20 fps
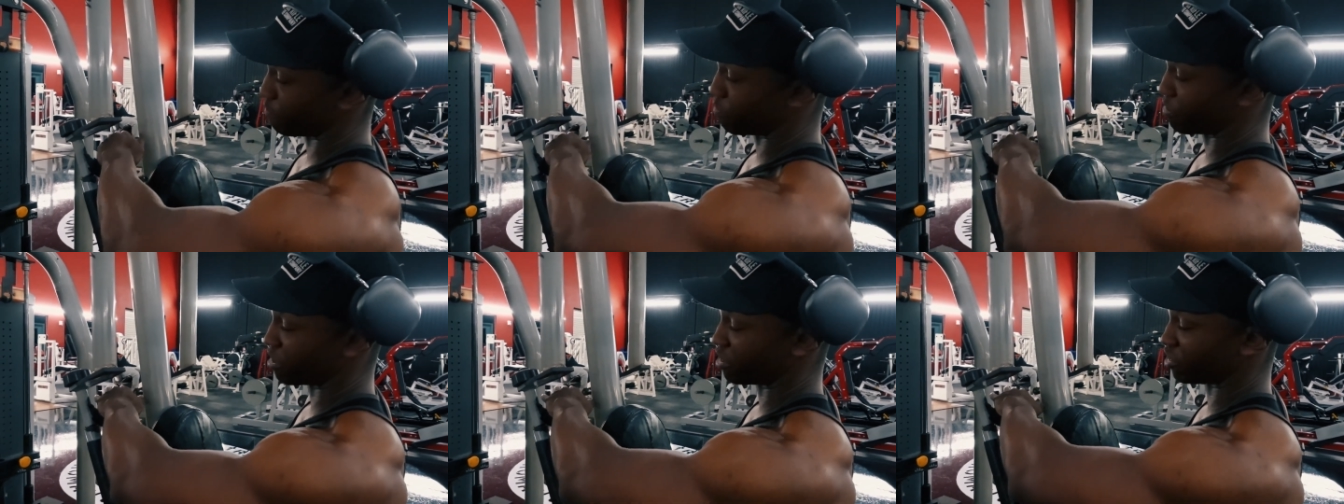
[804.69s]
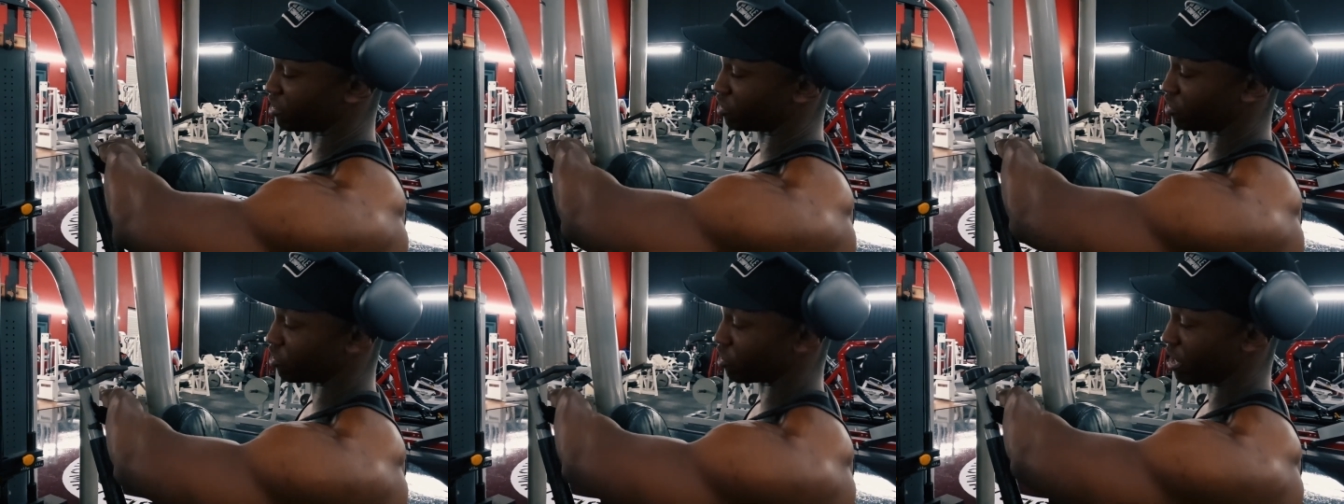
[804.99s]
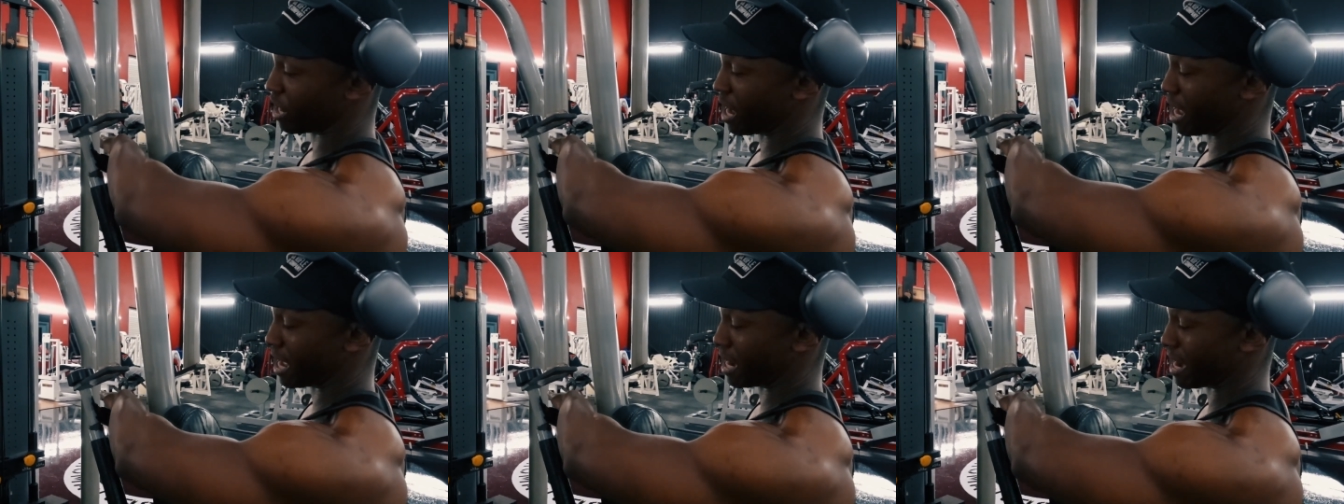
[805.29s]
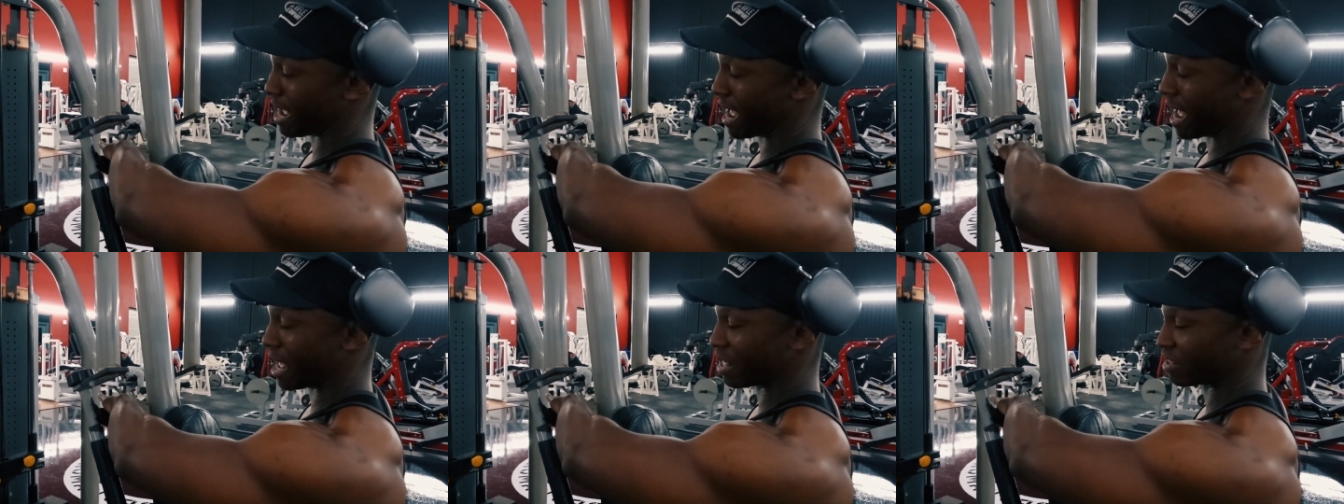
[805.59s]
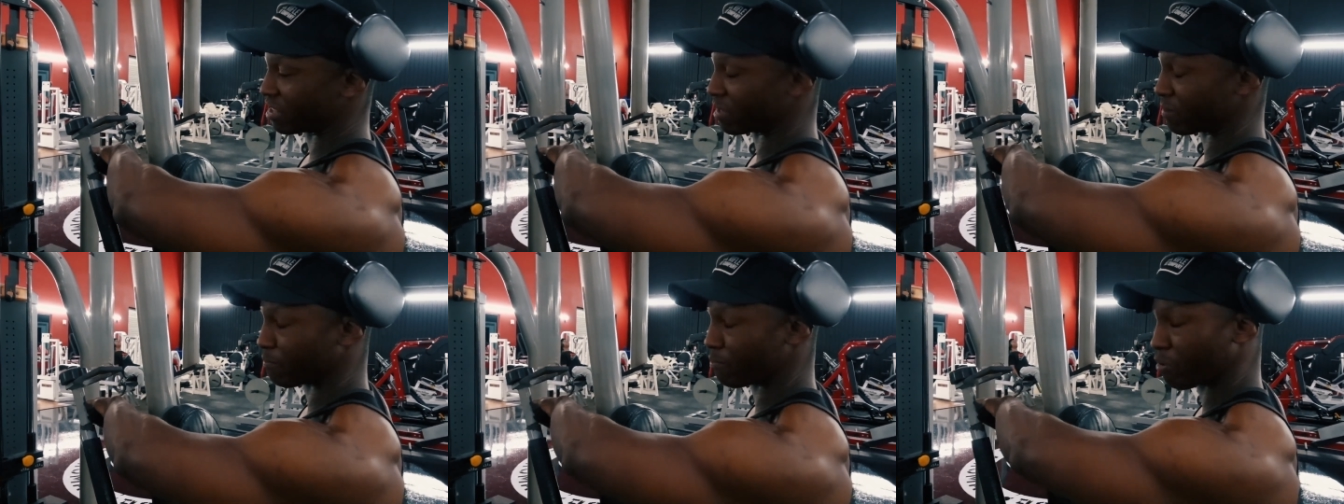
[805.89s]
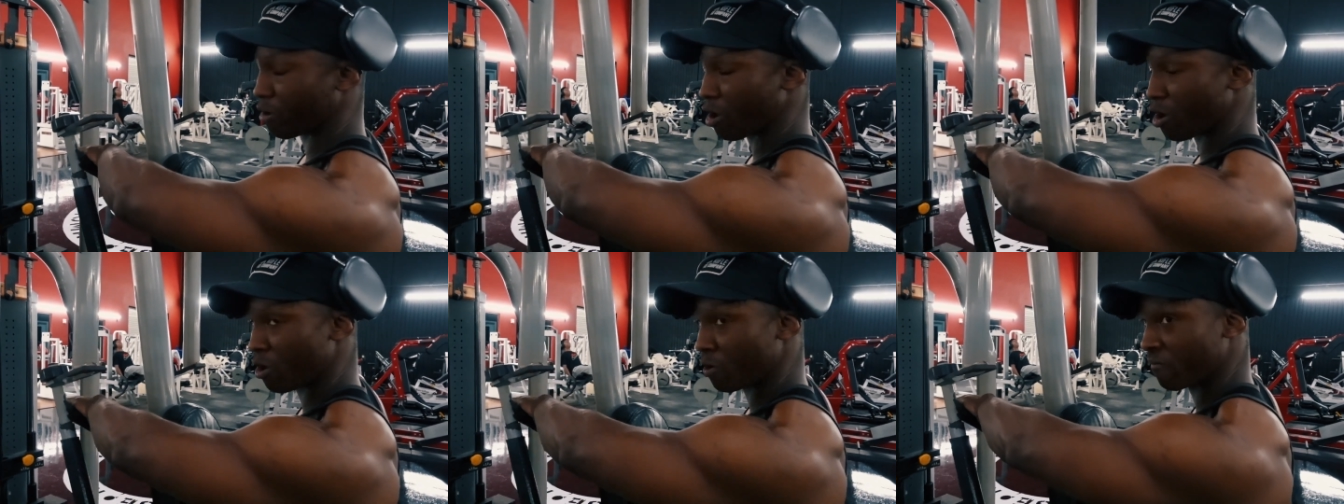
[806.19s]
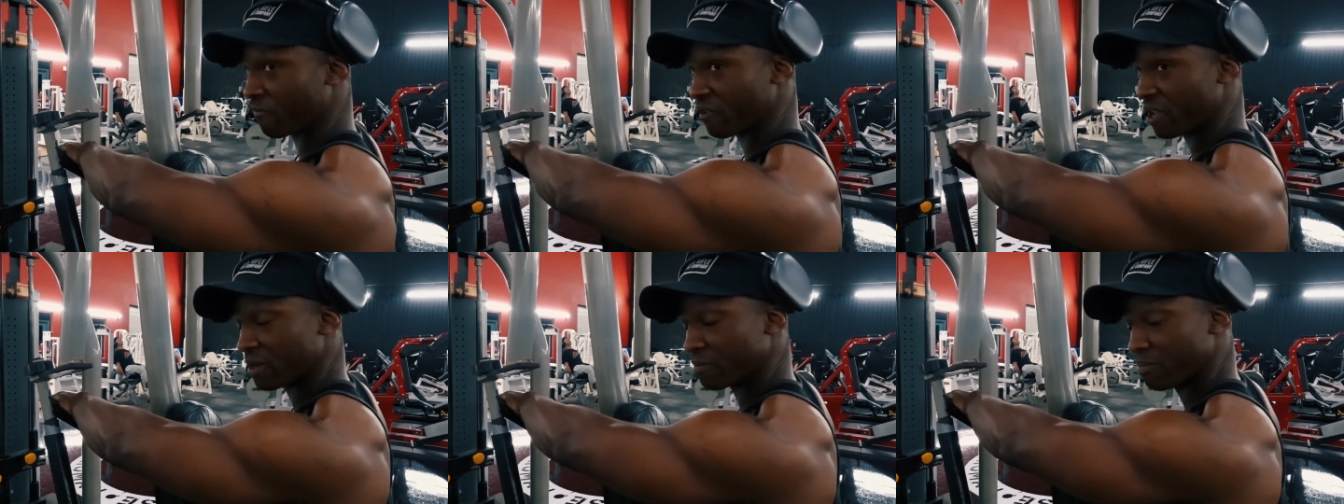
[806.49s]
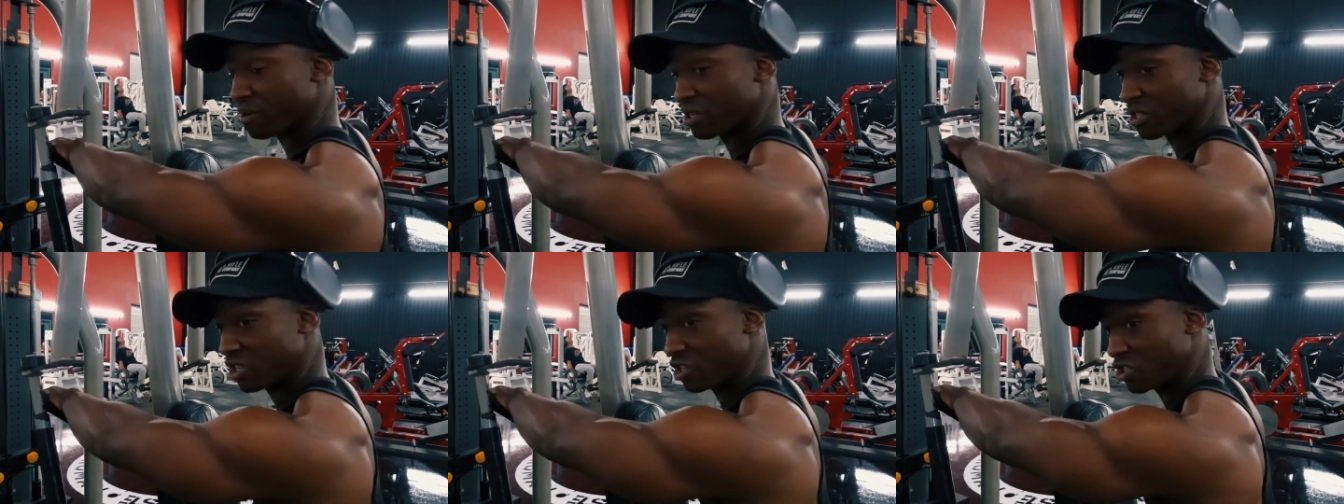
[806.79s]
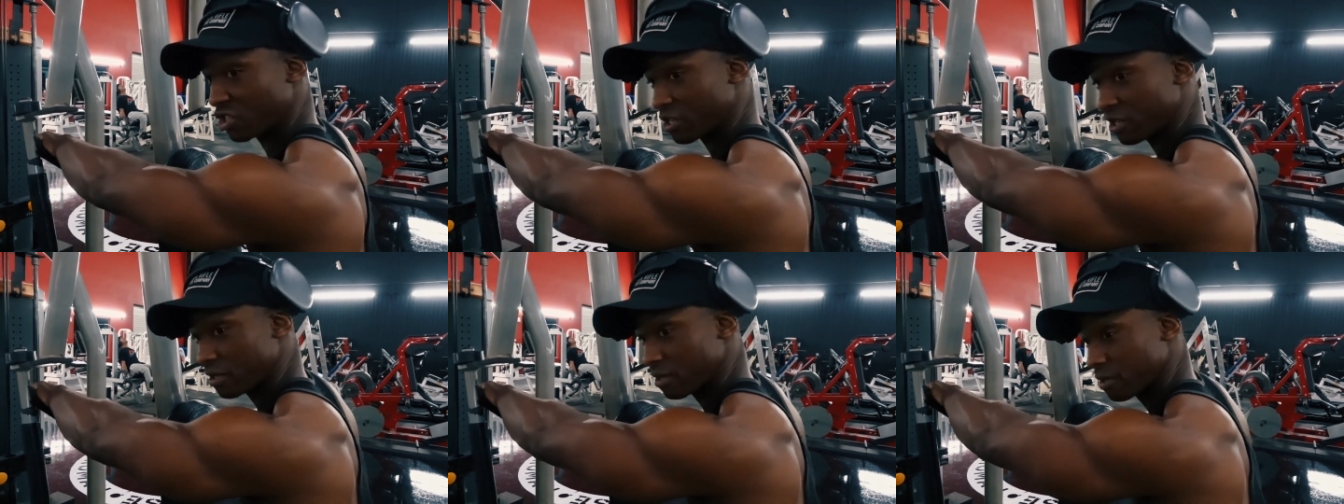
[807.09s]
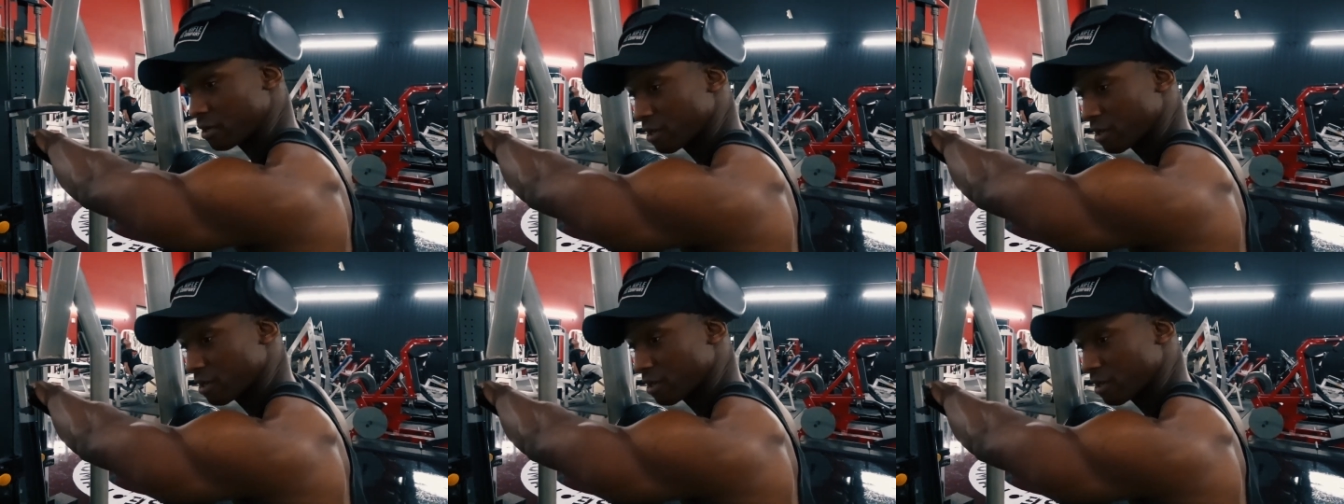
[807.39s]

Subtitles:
puts your hand at the perfect position.